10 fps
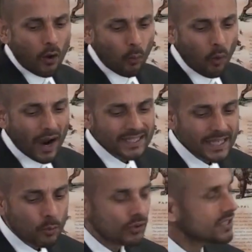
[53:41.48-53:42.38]
why does
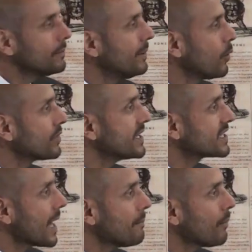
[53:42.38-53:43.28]
he want to build this
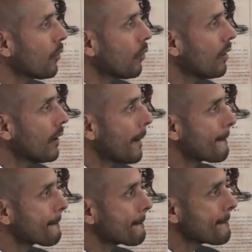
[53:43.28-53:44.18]
temple?
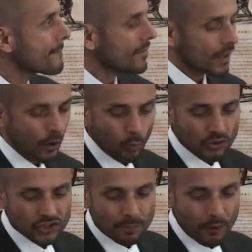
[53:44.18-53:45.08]

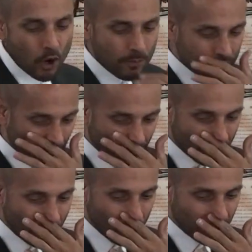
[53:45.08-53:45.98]
What's the purpose of the
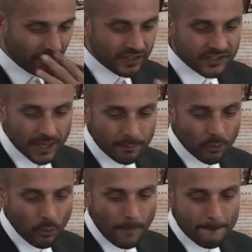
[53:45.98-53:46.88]
building of the
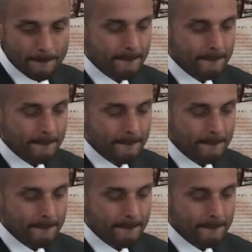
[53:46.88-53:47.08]
temple?